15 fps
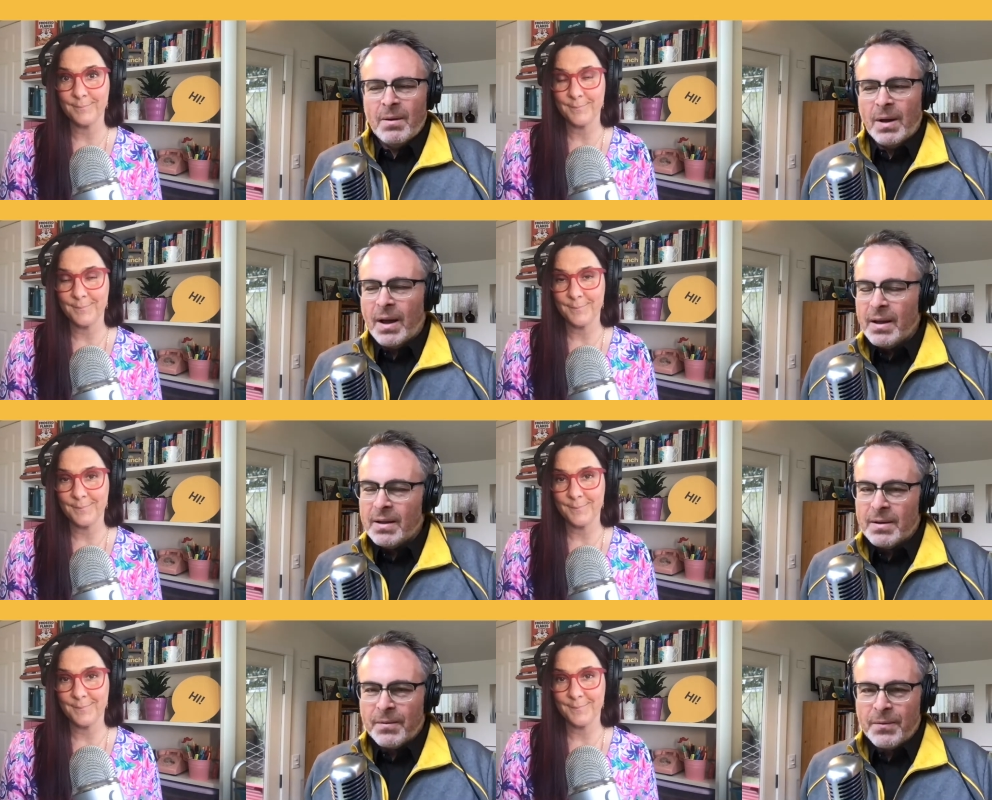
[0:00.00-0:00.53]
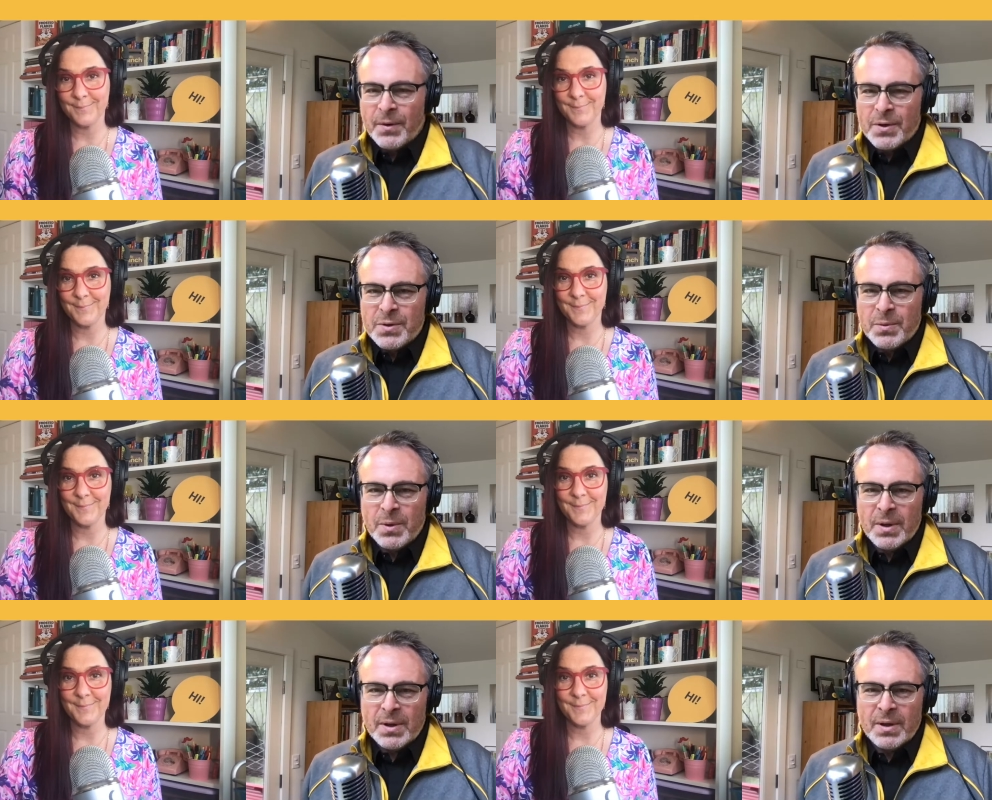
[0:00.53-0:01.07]
Speaker 1: I think the
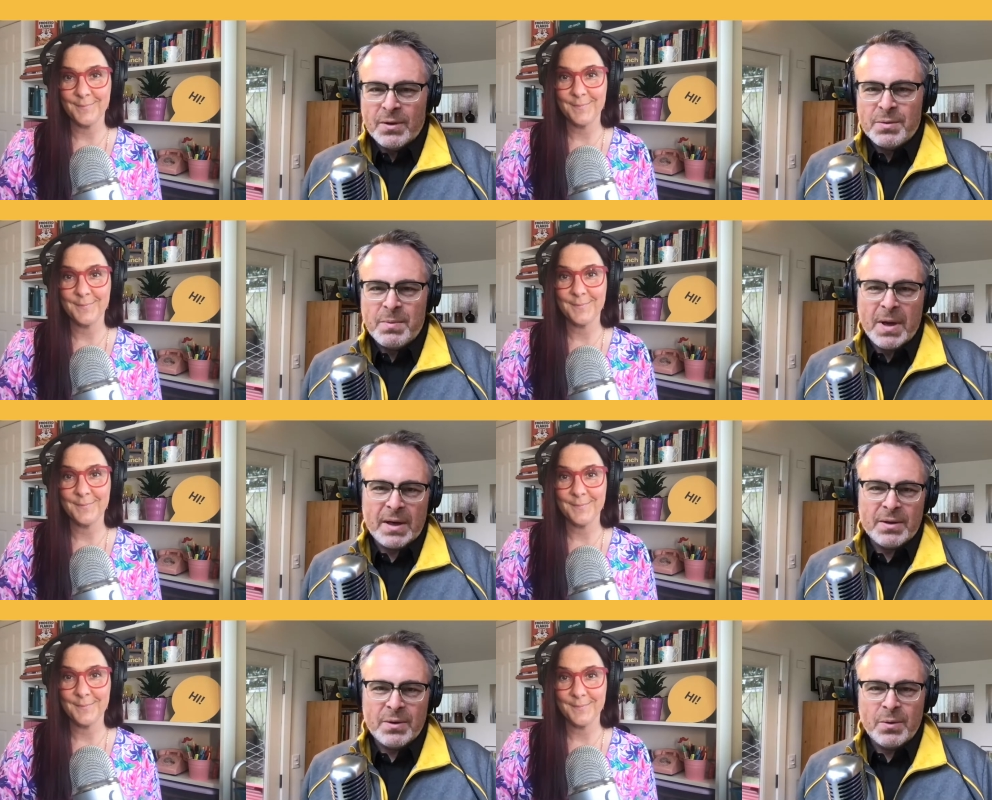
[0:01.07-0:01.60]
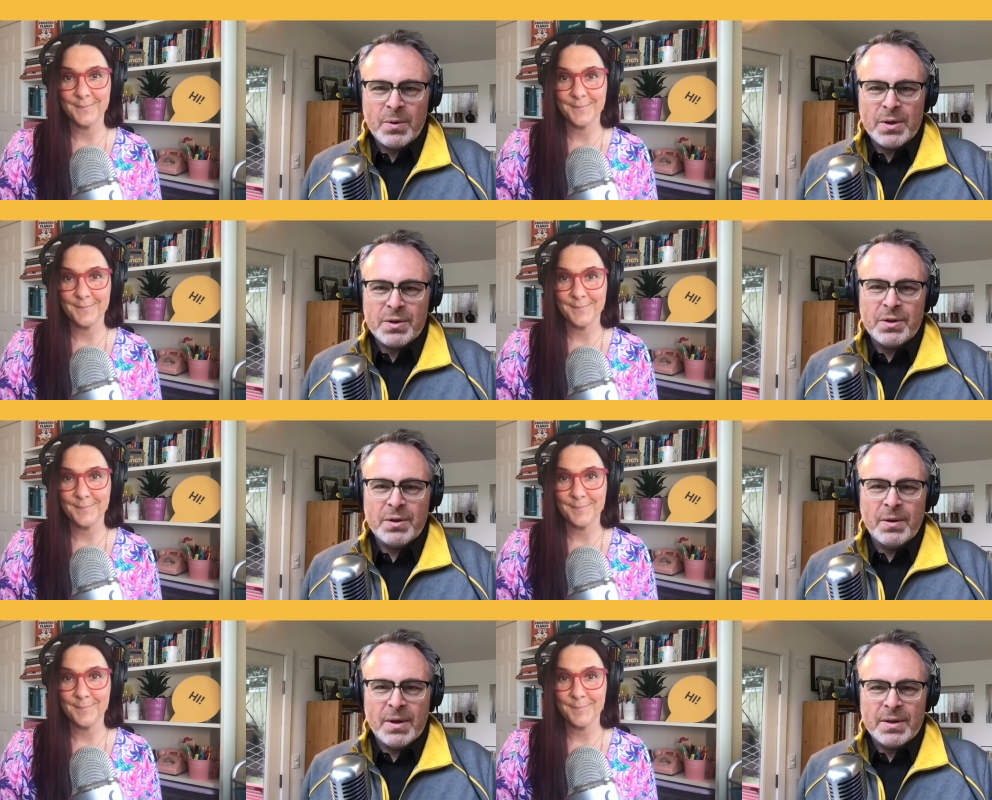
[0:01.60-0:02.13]
first one goes back to a
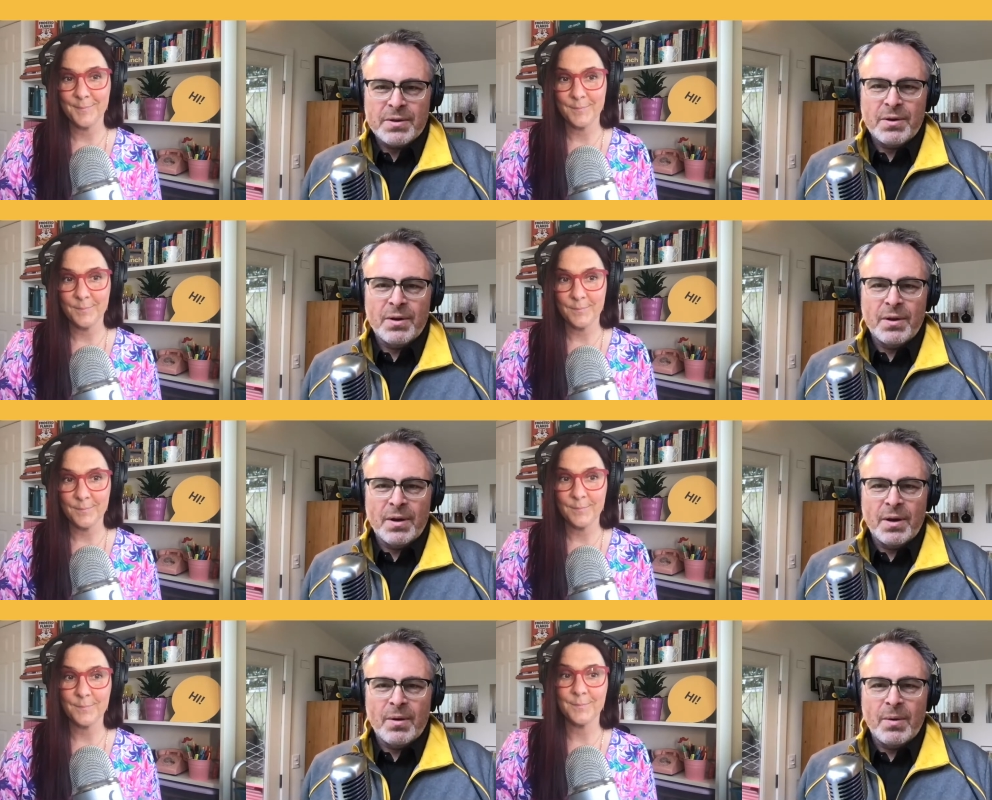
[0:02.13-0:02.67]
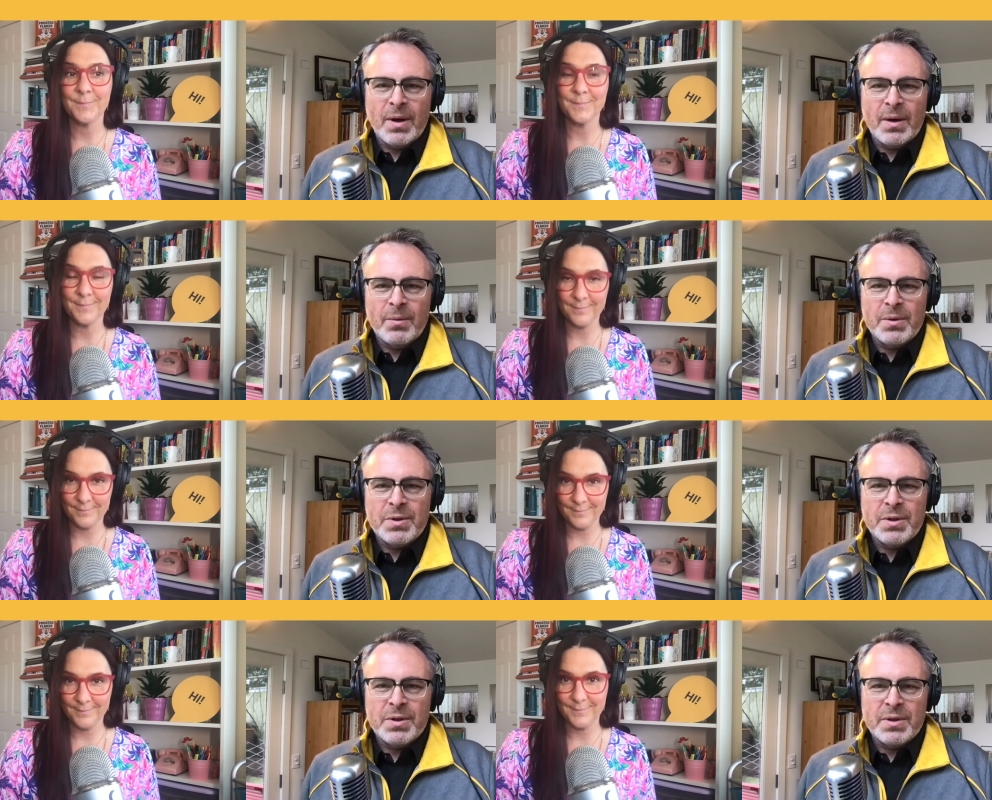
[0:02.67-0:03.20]
question you asked earlier, right?
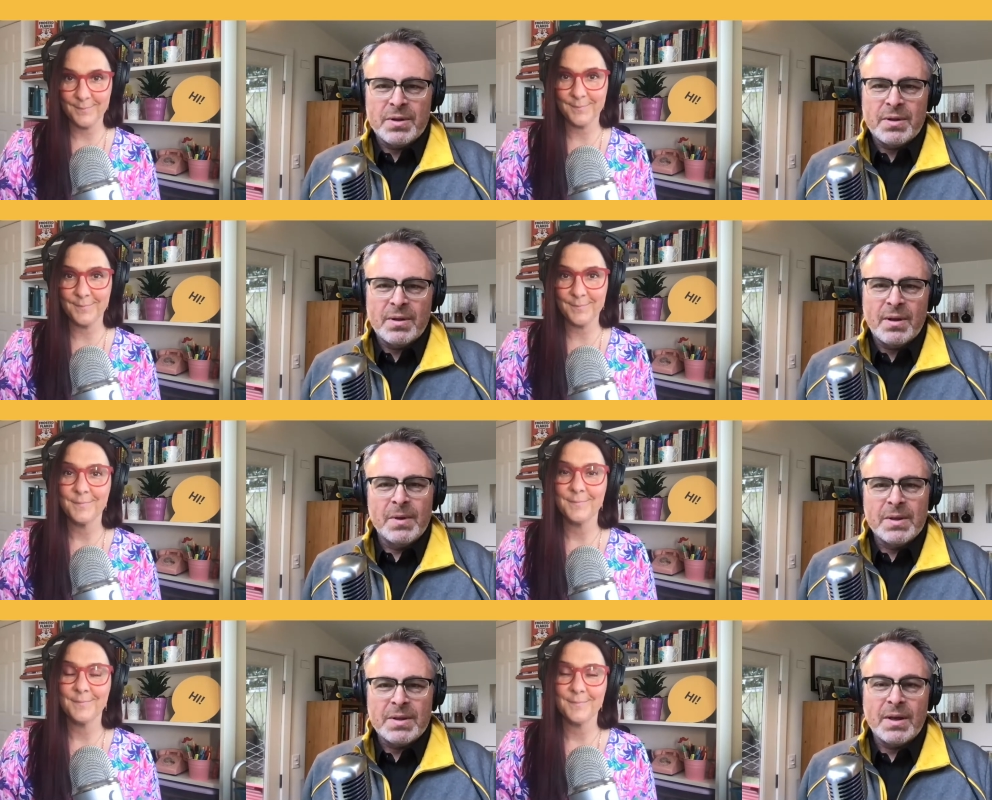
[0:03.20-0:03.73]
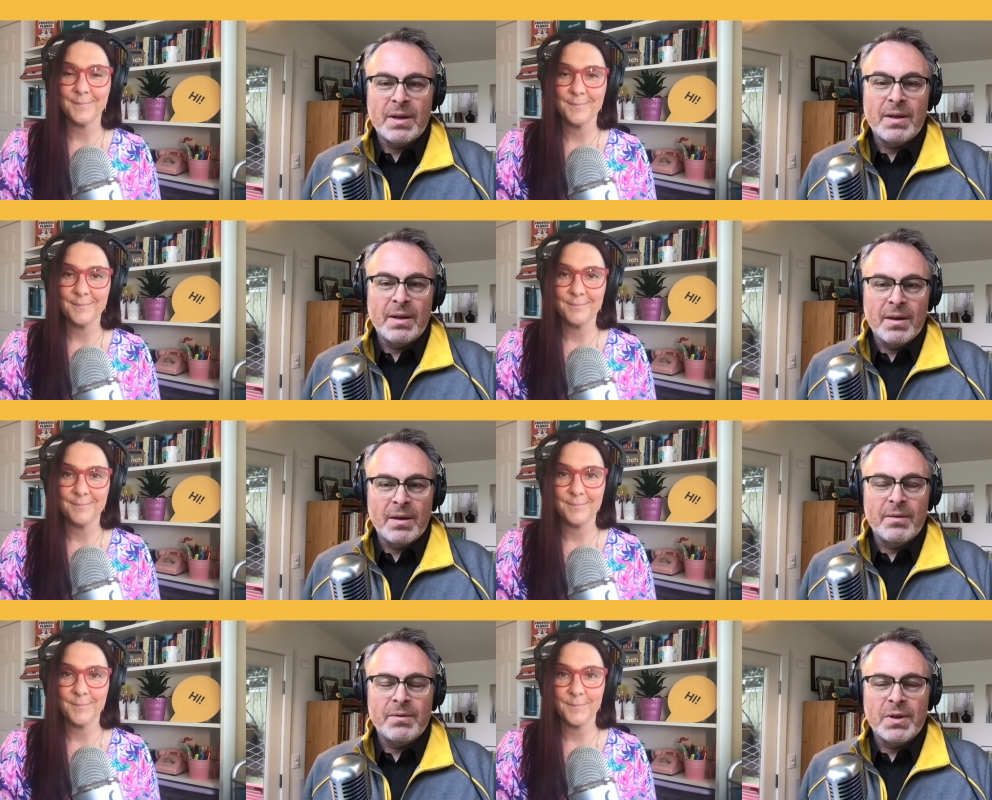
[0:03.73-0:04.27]
Which is this
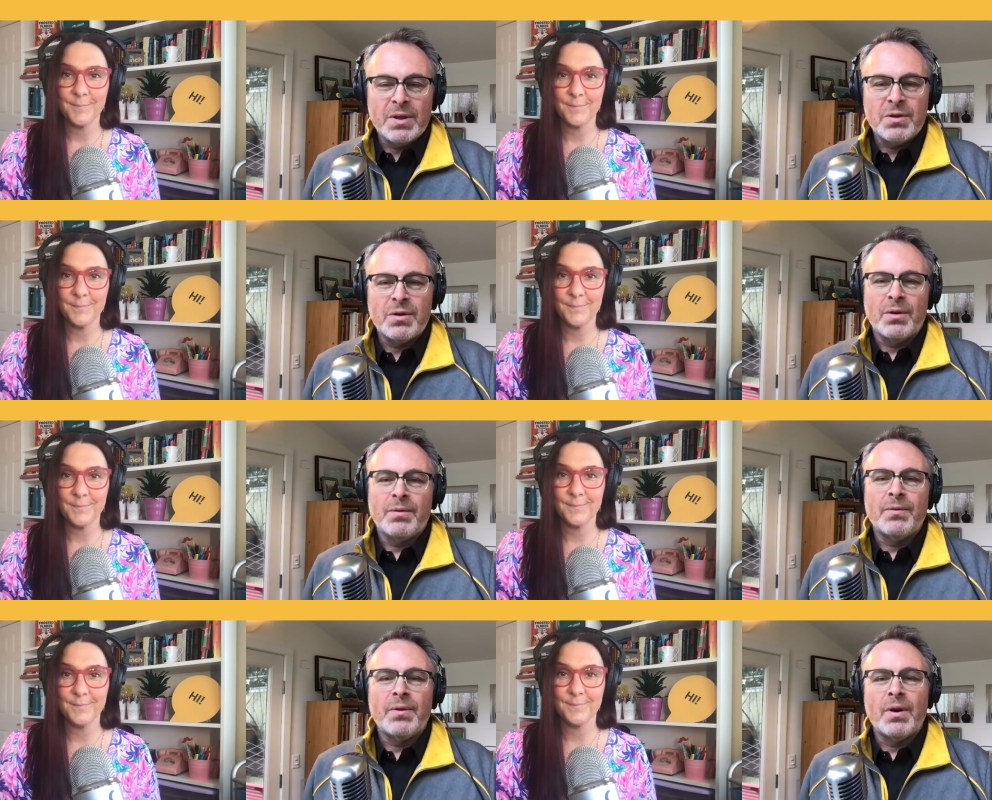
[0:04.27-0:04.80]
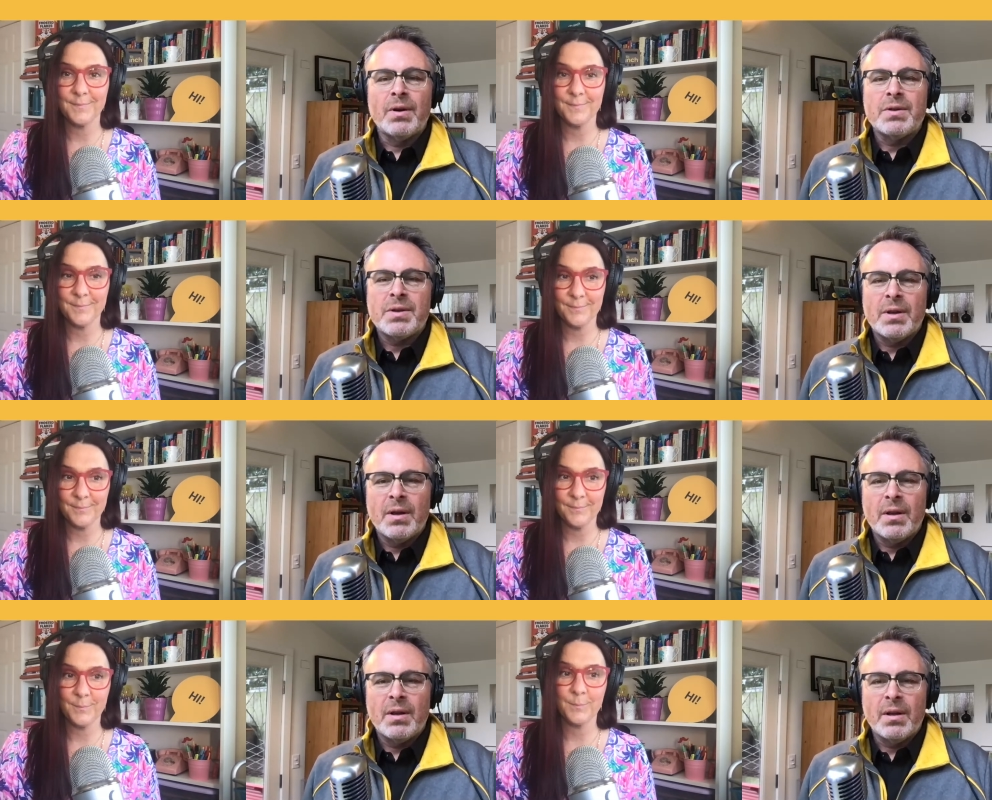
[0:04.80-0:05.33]
idea of digital
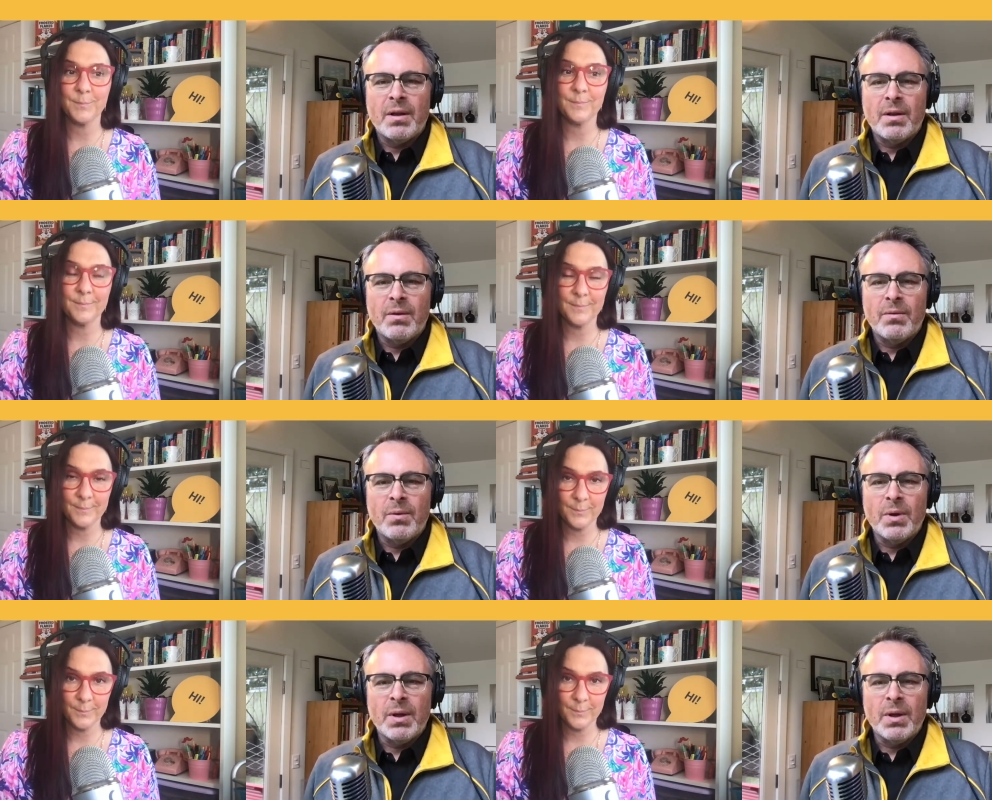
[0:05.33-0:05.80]
first. I think you've